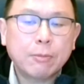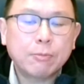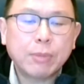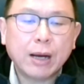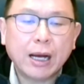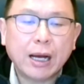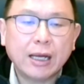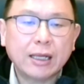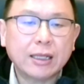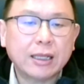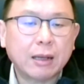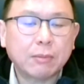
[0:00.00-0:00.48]

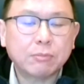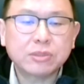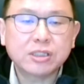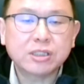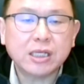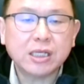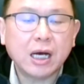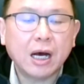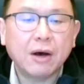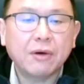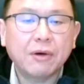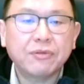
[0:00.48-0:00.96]
by
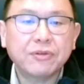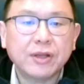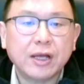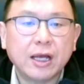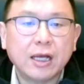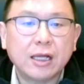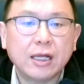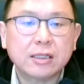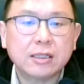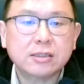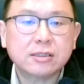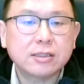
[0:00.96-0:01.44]
themselves,
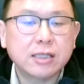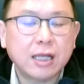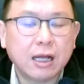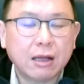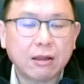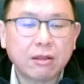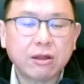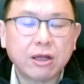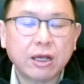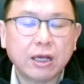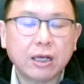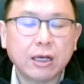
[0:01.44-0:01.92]
it's
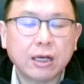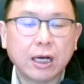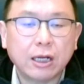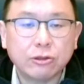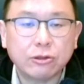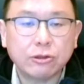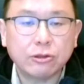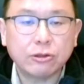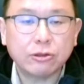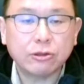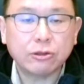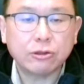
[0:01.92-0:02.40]
nothing
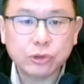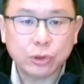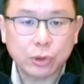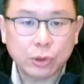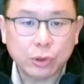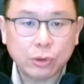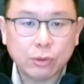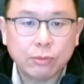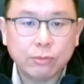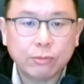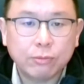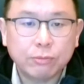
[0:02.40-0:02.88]

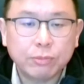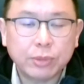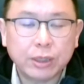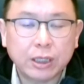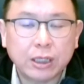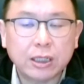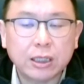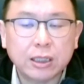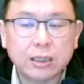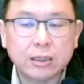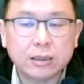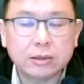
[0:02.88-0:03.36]
unusual
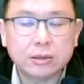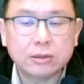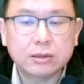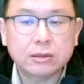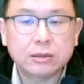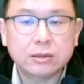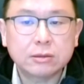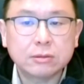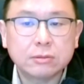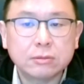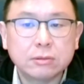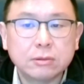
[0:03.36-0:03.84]

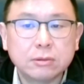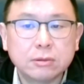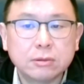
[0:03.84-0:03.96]
because,